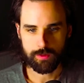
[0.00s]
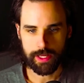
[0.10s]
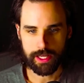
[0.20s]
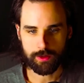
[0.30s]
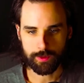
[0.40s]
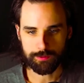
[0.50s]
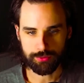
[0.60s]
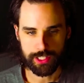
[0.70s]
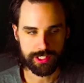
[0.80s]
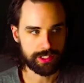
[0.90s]
around with
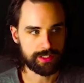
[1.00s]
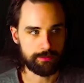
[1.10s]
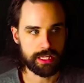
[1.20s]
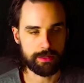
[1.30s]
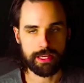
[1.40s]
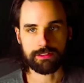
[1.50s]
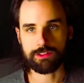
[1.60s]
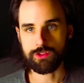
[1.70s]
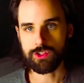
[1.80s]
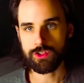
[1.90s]
bridges and MetaMask,
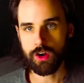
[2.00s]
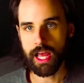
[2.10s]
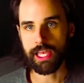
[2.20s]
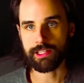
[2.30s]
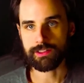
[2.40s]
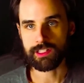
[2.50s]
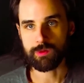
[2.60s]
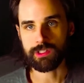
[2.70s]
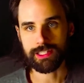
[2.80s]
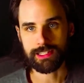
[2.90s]
that you try it to see
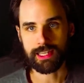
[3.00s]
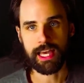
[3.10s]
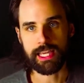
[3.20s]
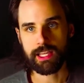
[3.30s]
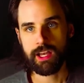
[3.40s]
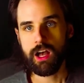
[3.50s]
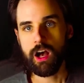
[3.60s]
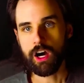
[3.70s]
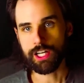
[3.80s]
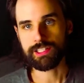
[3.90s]
what it's like
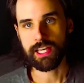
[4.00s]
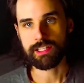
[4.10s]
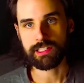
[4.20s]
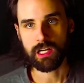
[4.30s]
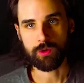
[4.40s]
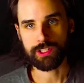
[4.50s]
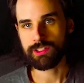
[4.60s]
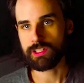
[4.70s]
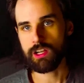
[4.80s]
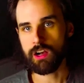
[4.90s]
on a test network. It
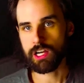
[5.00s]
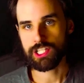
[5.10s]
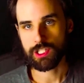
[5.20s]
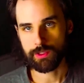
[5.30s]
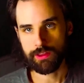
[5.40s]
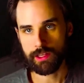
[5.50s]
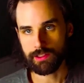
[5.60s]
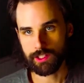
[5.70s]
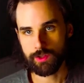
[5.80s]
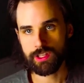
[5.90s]
doesn't cost you
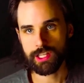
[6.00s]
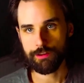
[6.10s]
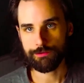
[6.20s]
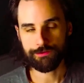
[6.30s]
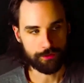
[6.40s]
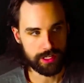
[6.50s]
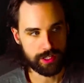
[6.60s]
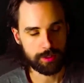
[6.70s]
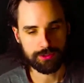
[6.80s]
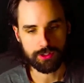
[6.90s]
anything. You can get free
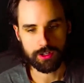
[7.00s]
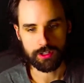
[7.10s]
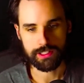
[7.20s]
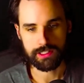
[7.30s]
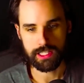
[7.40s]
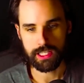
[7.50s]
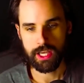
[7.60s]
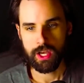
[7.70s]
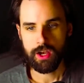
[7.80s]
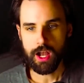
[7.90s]
cryptocurrency
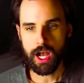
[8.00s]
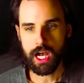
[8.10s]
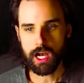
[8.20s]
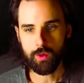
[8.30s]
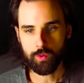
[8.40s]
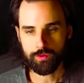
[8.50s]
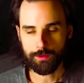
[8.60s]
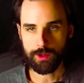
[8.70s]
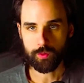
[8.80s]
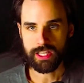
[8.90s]

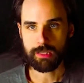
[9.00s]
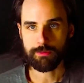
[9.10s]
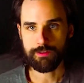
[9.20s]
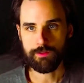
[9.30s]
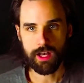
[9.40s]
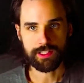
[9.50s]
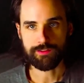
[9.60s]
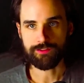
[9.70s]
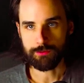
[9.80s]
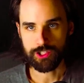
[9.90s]
from the Rinkeby
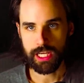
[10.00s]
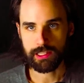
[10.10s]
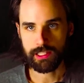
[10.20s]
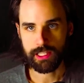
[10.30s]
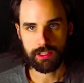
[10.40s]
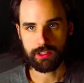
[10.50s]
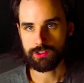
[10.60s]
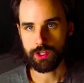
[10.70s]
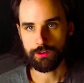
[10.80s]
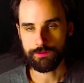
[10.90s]
faucet Chainlink. You can
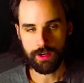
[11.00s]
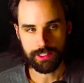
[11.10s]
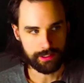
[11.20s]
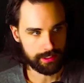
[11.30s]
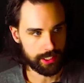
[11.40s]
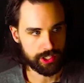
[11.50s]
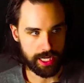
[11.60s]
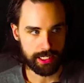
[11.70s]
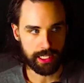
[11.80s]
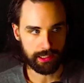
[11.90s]
just go
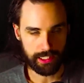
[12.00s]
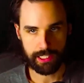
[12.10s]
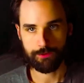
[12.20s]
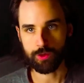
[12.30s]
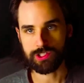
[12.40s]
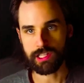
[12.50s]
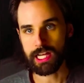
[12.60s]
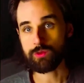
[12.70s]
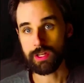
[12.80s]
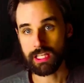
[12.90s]

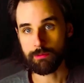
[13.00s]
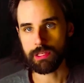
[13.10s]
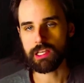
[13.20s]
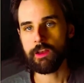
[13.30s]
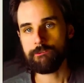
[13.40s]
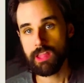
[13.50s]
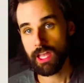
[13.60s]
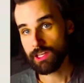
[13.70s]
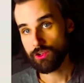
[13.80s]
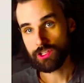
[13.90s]
faucet.chain.link/Rinkeby,
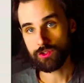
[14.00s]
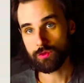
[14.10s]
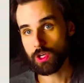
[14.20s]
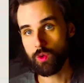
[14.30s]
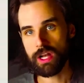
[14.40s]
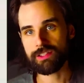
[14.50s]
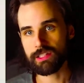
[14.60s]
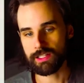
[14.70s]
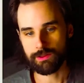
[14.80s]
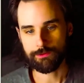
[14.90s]
and you can just request
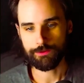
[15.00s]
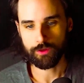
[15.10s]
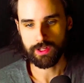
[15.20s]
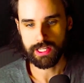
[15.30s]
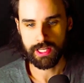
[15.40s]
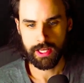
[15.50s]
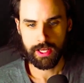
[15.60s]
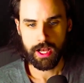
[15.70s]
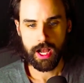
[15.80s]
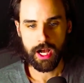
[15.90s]
some free
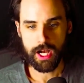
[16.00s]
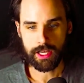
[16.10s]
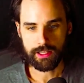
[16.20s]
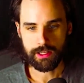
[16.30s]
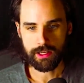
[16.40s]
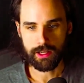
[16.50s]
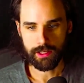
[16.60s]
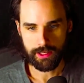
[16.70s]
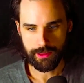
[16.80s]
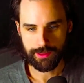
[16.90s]

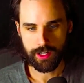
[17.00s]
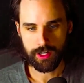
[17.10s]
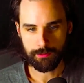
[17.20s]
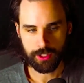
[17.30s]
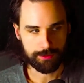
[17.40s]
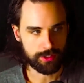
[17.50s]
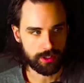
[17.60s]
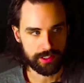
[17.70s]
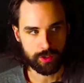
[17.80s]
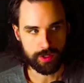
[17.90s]
Ethereum
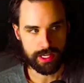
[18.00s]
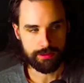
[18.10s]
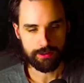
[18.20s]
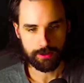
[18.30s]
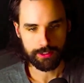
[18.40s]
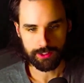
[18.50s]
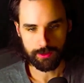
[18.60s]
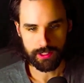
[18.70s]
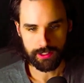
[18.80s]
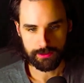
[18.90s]
cryptocurrency or Ether to
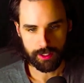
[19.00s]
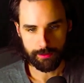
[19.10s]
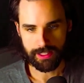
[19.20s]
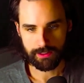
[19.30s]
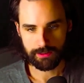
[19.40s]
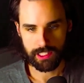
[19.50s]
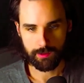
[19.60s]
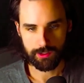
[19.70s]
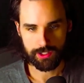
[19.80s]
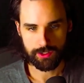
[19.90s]
do this. So basically,
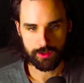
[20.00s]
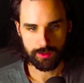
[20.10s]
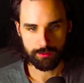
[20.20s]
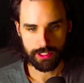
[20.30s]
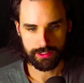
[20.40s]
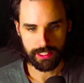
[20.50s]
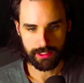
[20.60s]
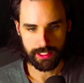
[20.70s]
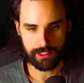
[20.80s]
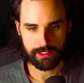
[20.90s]
you would just use a bridge
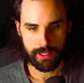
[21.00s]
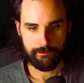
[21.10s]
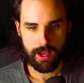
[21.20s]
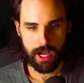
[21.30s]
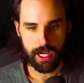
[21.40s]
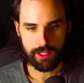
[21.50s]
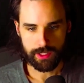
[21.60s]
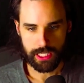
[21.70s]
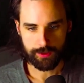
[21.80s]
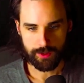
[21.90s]
like this. You
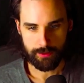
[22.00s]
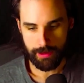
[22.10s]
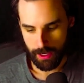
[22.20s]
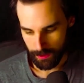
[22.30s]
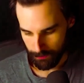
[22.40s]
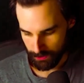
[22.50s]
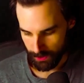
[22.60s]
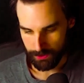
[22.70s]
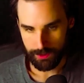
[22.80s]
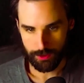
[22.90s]
can enter the amount. I'm going to
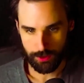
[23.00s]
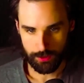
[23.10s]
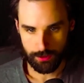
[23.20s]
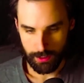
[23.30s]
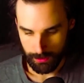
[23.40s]
say 0.